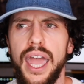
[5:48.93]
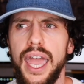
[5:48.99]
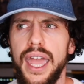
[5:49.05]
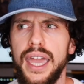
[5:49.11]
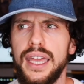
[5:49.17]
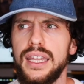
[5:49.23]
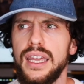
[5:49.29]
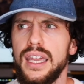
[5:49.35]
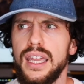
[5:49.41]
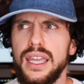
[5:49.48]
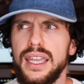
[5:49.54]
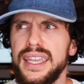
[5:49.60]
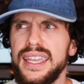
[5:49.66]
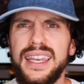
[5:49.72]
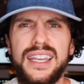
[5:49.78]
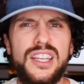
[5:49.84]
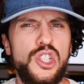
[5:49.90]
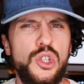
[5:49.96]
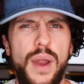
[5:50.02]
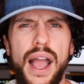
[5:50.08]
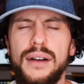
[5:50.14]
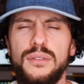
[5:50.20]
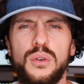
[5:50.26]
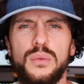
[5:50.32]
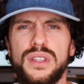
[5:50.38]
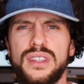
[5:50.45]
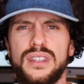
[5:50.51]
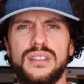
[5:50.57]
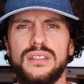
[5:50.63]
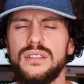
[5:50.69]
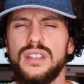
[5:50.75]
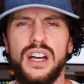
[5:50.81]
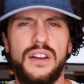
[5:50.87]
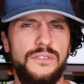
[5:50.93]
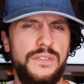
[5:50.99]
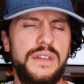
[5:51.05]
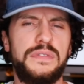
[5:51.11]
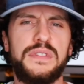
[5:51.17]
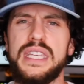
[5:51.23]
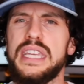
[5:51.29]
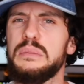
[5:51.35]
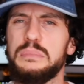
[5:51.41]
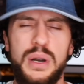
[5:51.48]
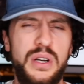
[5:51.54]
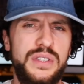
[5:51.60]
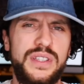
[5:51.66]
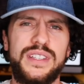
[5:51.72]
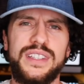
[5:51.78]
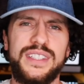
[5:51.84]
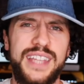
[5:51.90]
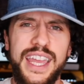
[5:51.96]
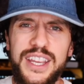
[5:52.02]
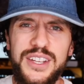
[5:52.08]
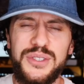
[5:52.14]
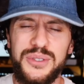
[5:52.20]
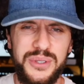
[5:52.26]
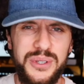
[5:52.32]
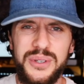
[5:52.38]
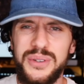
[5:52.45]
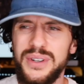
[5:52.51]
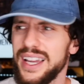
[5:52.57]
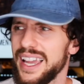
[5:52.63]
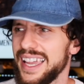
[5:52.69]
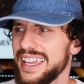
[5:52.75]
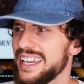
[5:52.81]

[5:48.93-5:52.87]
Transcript: and he didn't travel with a 15-person stage crew.